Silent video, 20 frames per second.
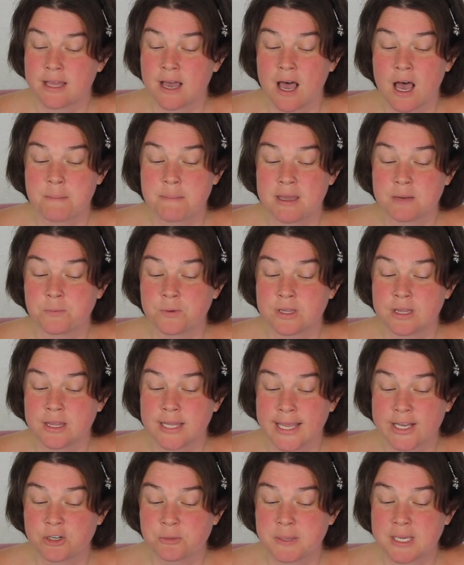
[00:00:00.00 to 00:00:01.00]
The op ed would
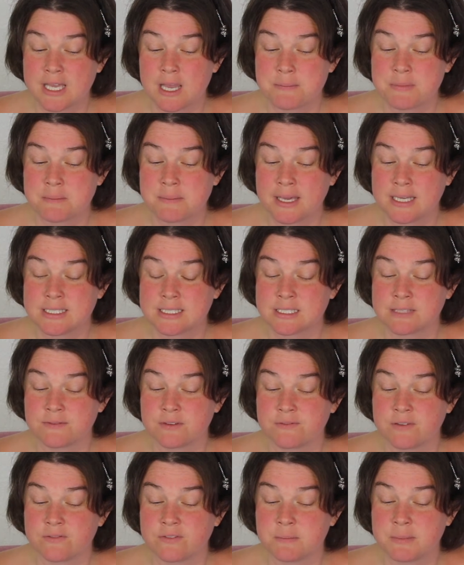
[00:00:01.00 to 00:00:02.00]
later become the basis of
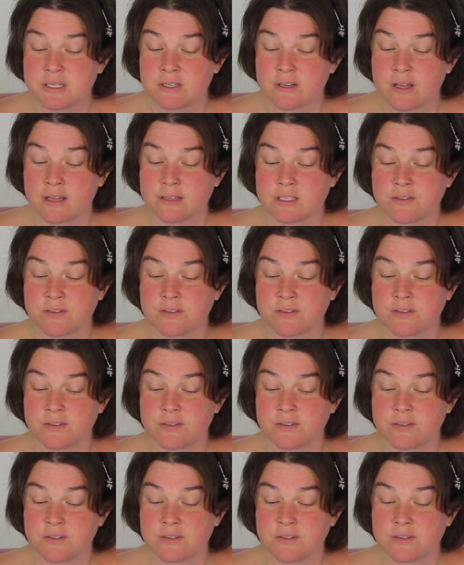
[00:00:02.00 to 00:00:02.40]
the $50 million